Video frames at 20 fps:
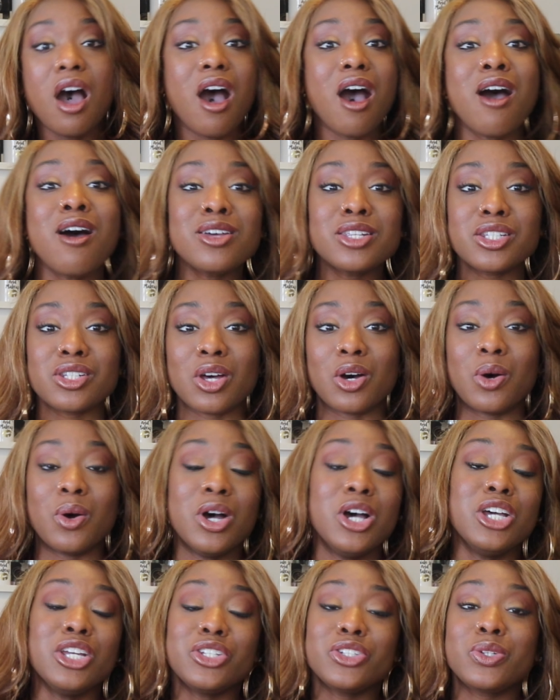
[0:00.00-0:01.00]
Also,
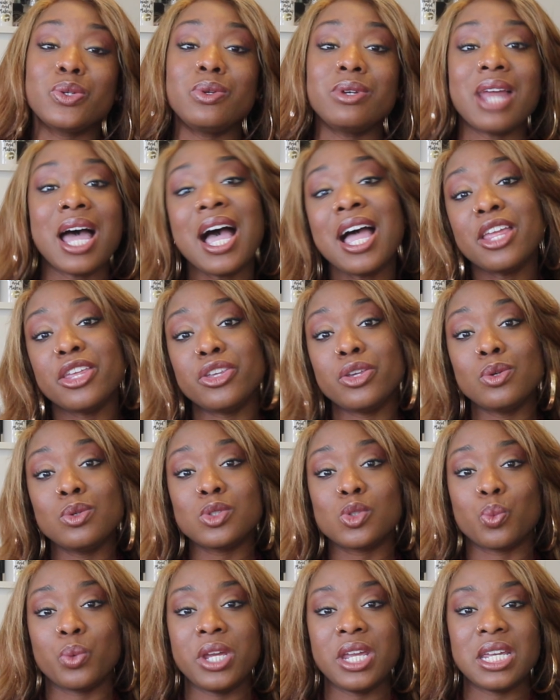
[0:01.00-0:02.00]
do not
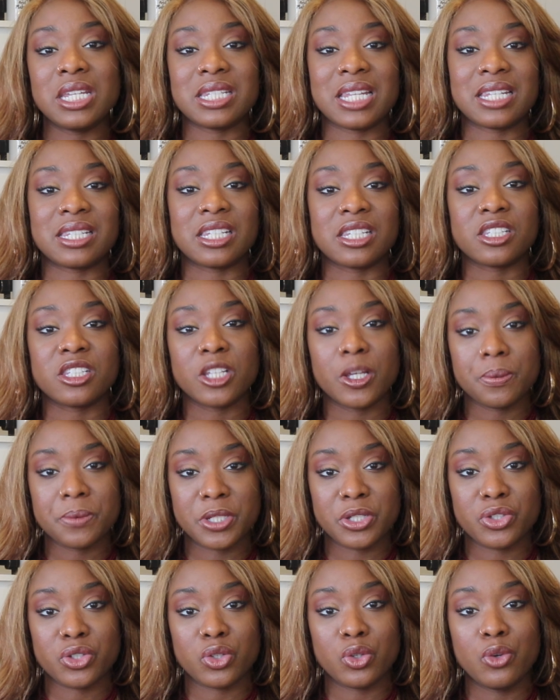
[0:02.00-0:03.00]
use wigs as a
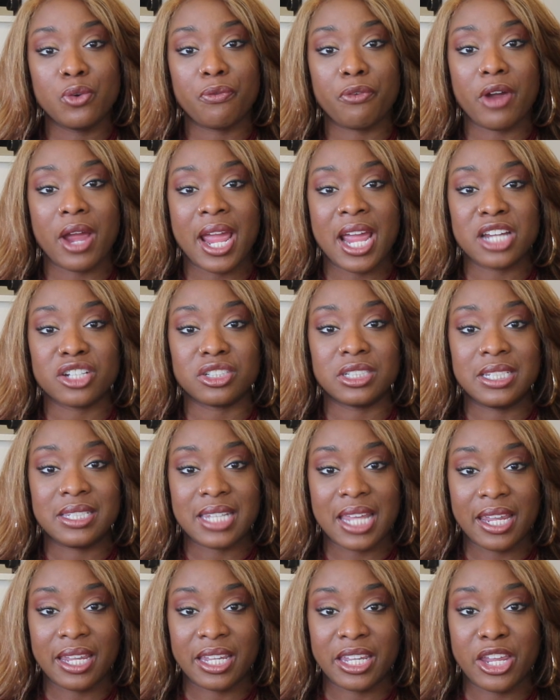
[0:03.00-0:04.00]
substitute for actually
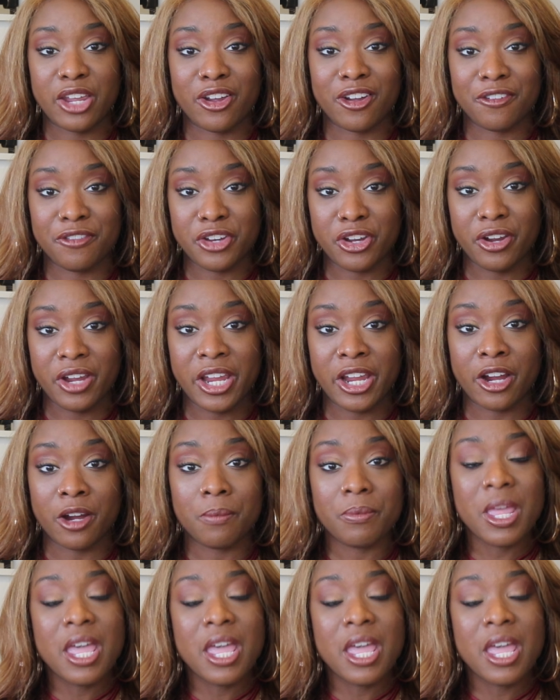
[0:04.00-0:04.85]
taking care of your hair.